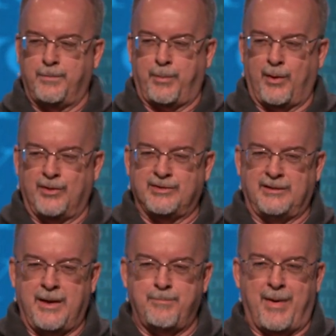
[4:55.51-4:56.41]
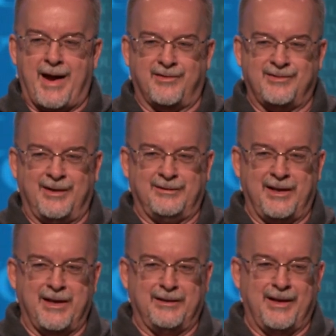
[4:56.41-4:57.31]
personally and
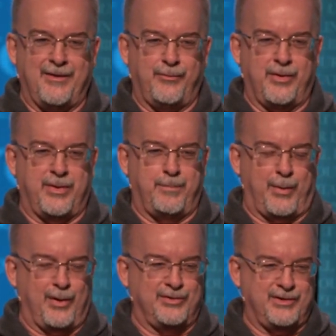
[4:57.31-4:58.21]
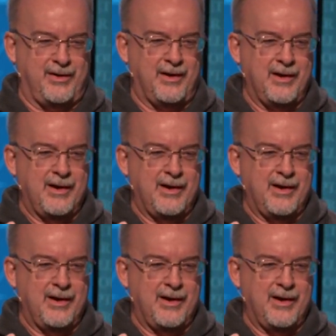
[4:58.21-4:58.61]
passionately in love with the person